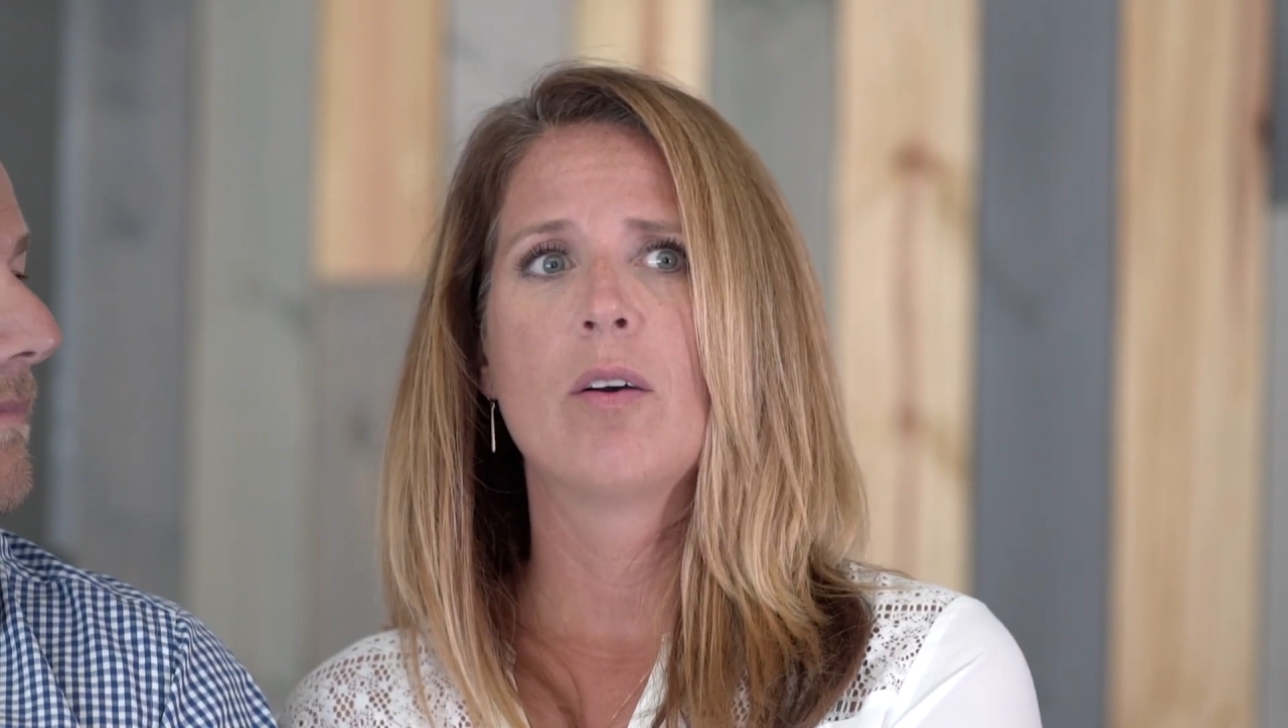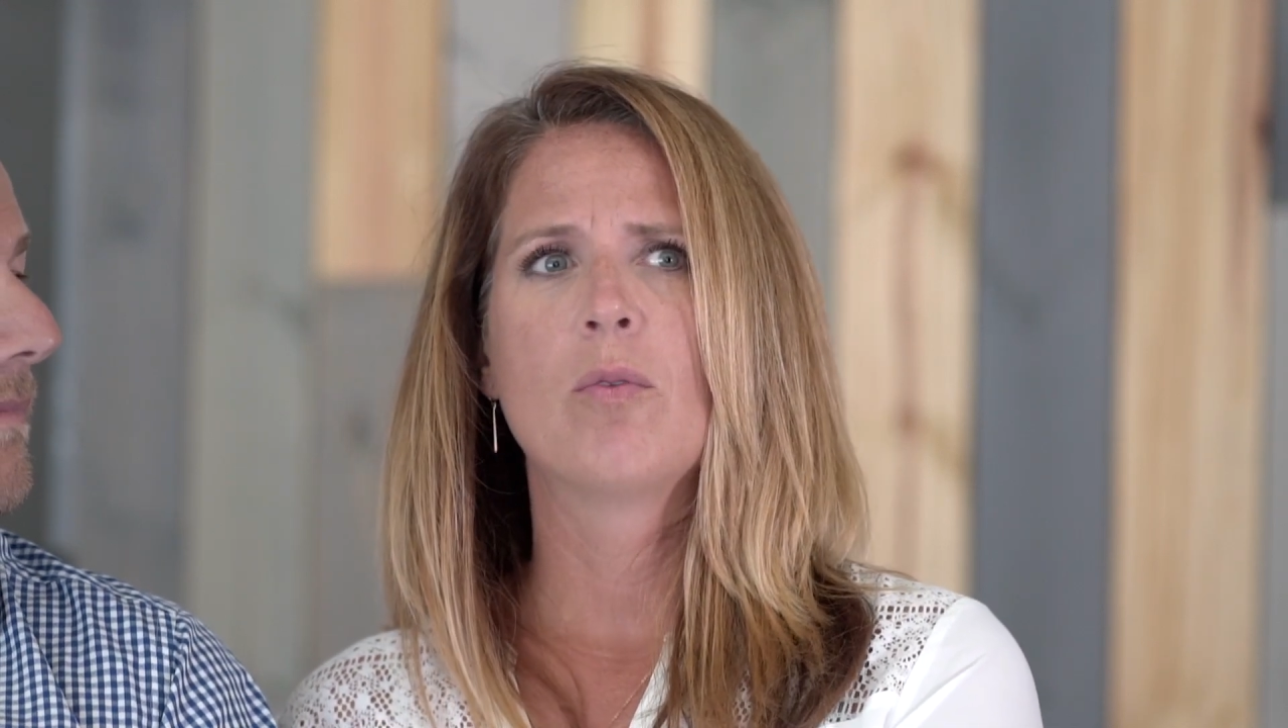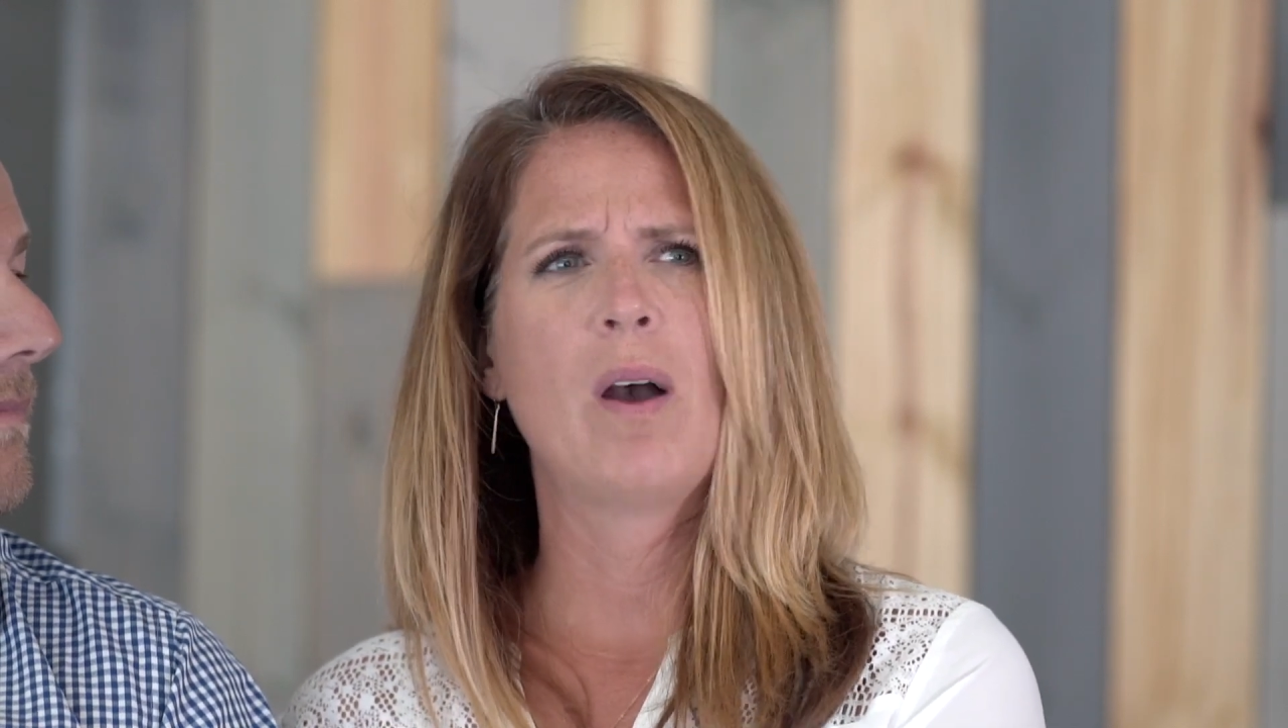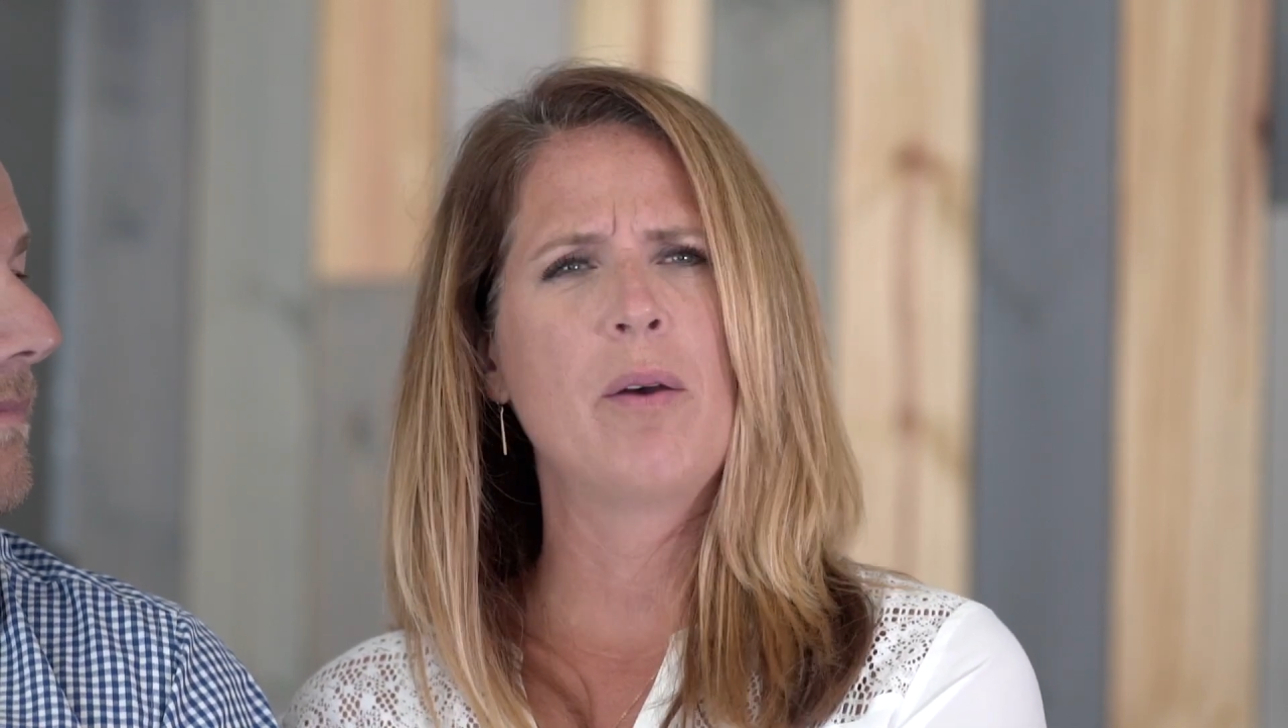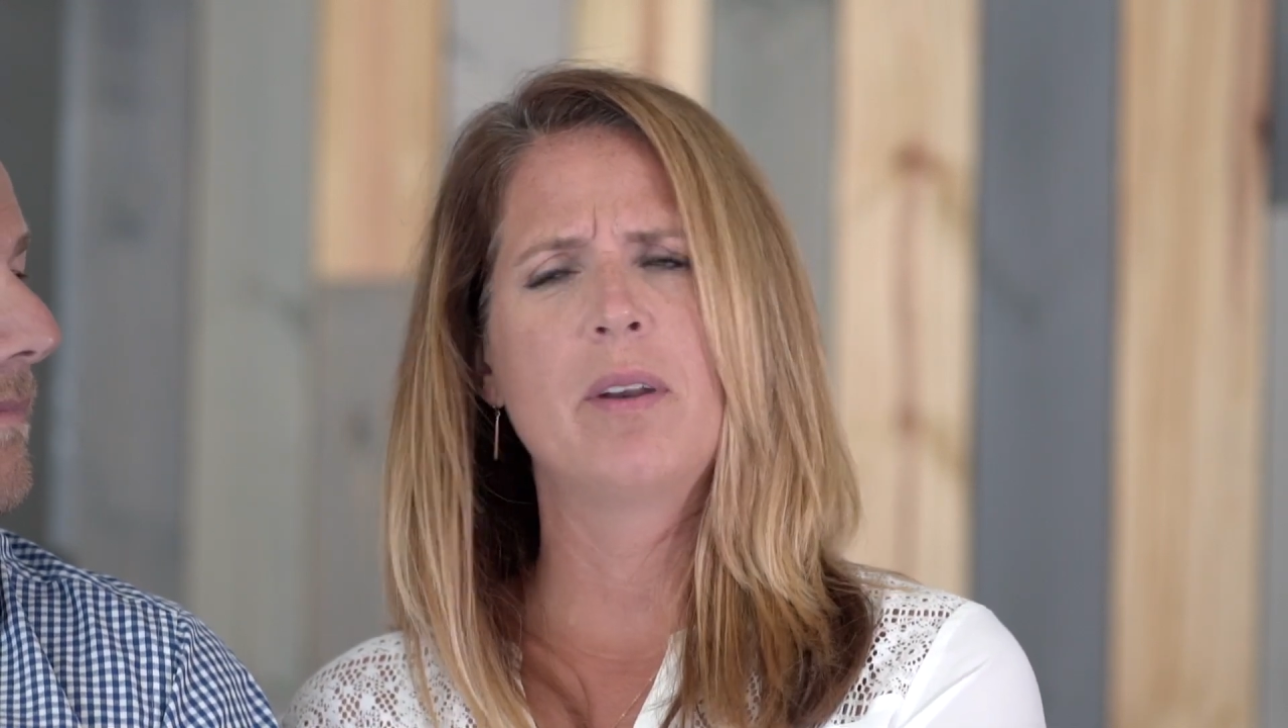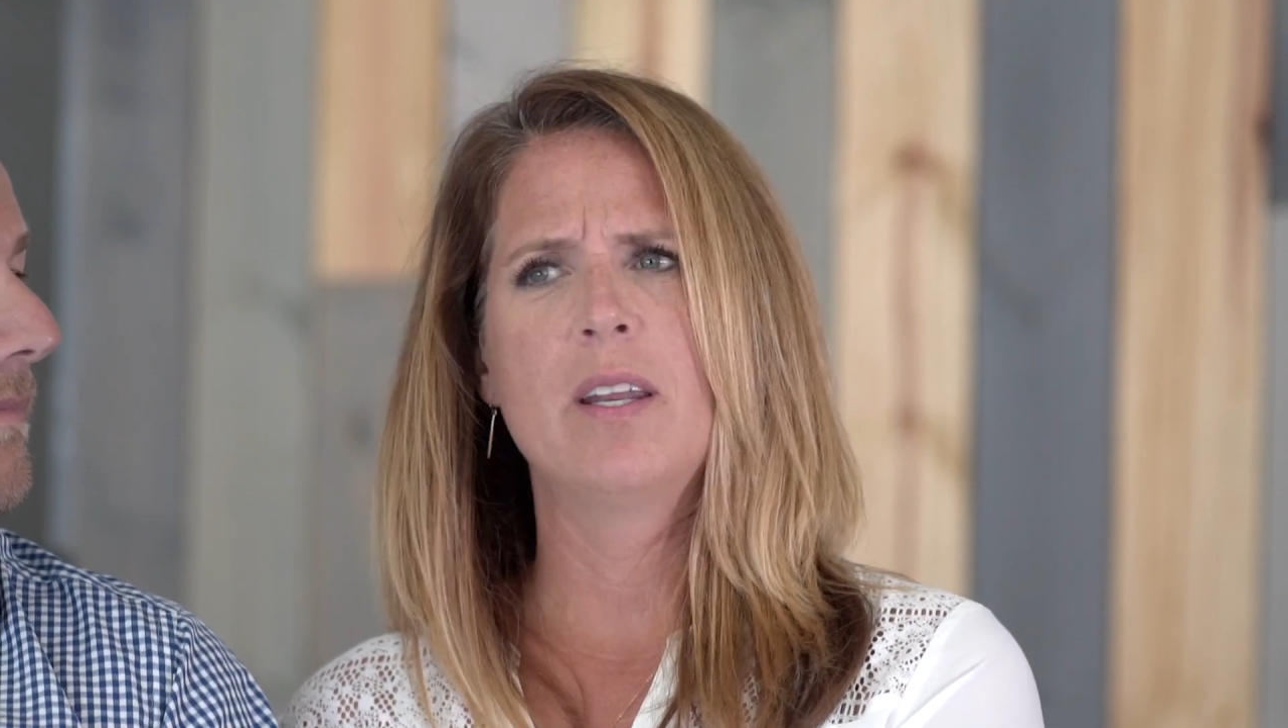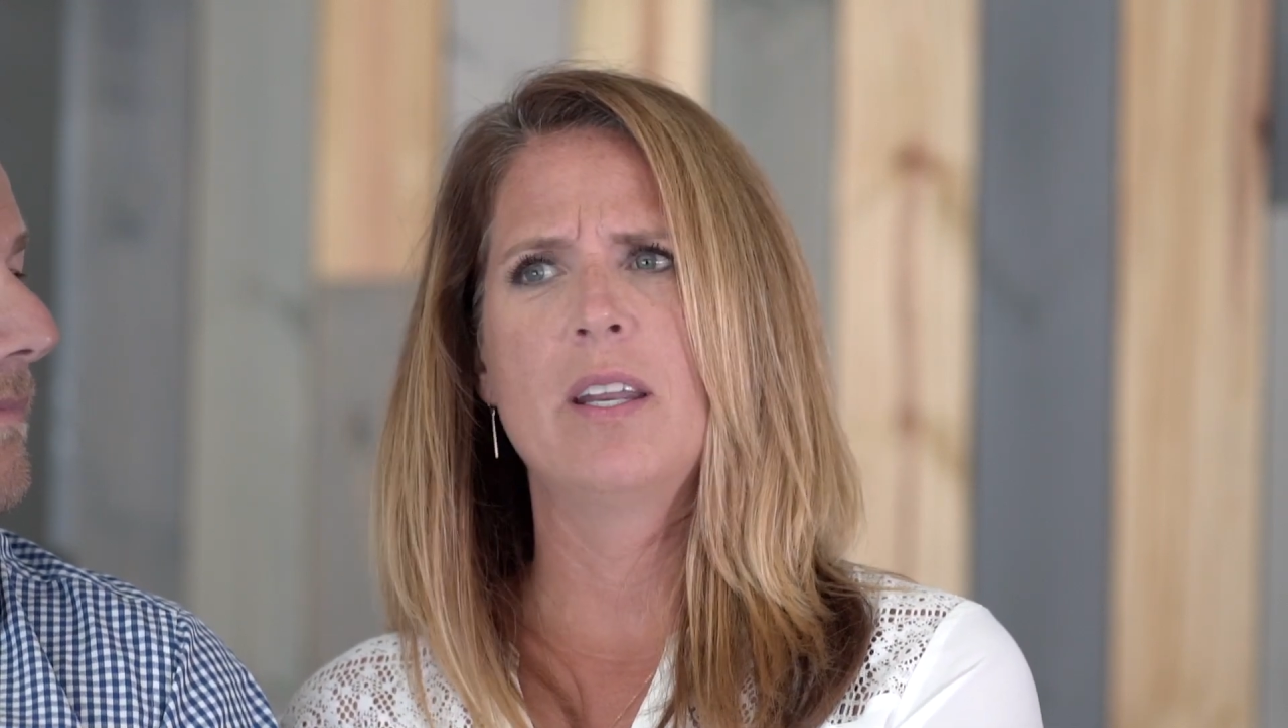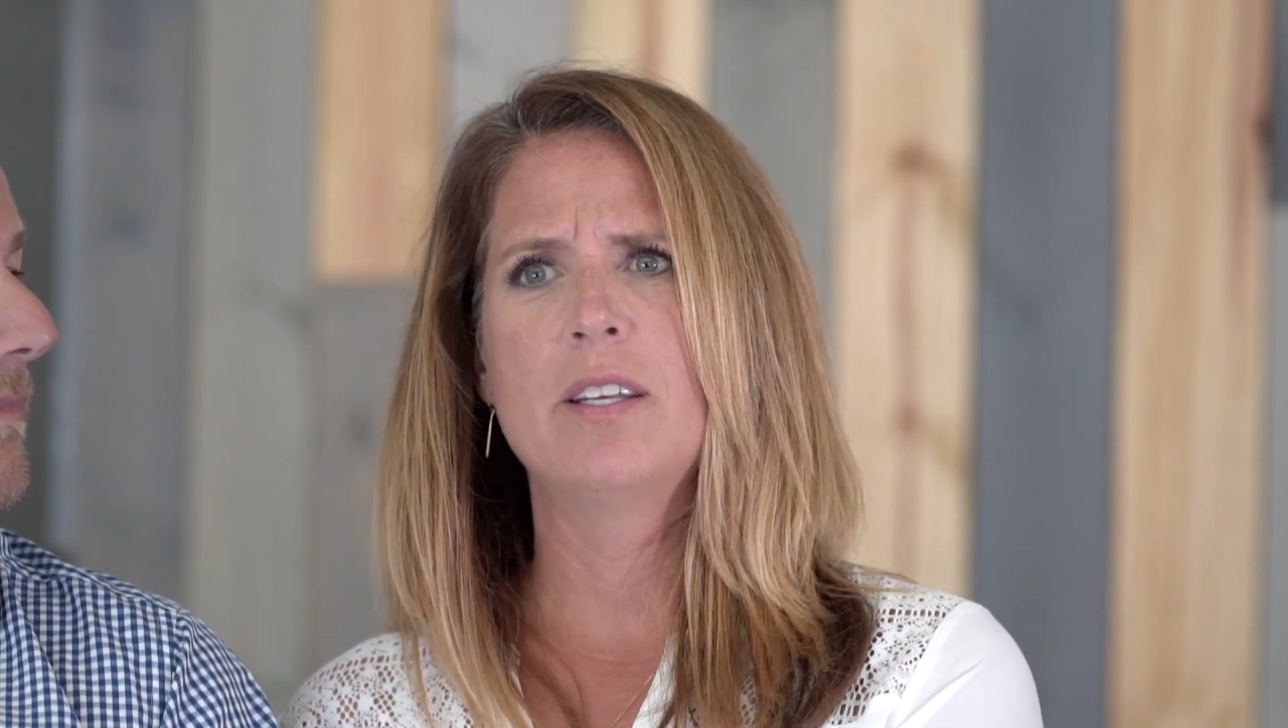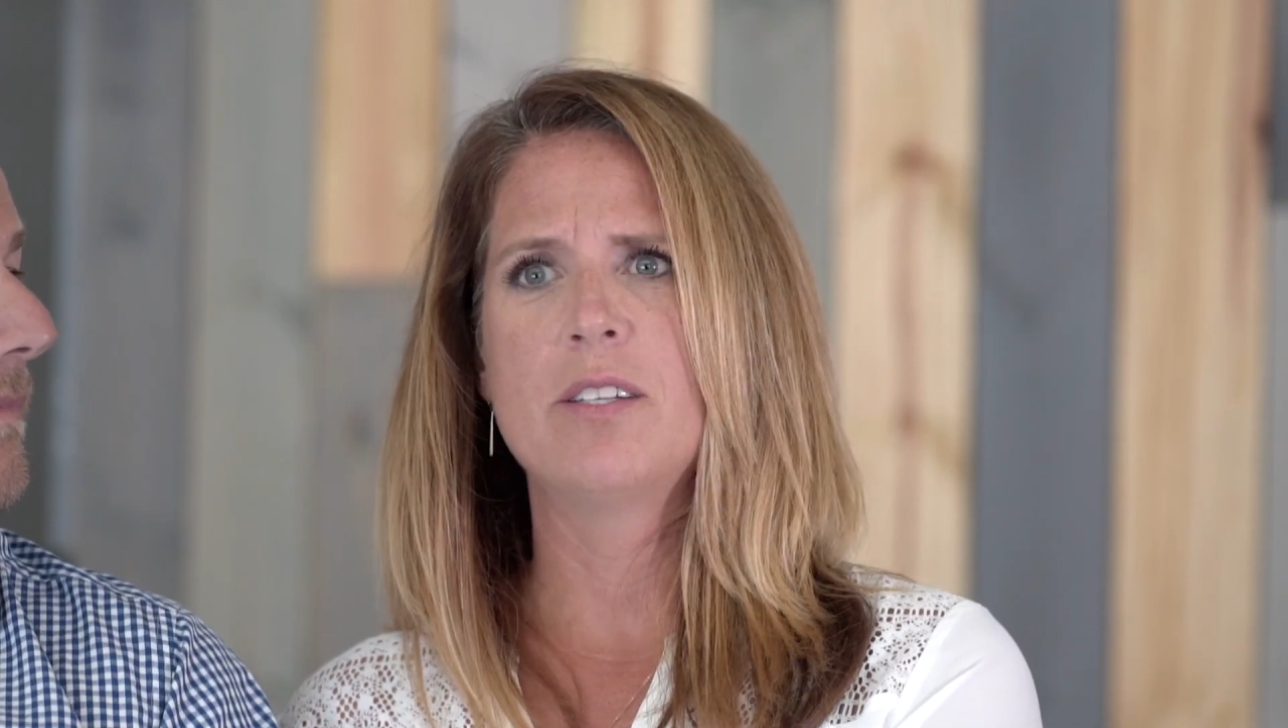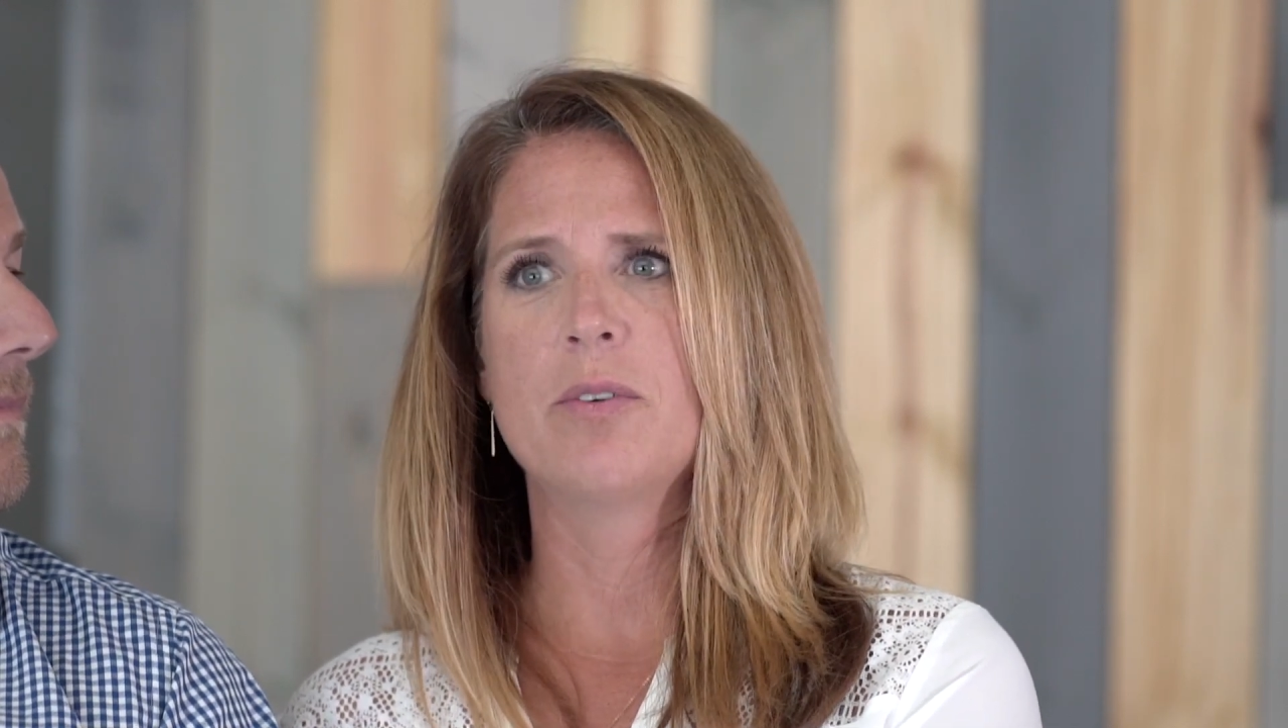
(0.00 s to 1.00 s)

why would I need to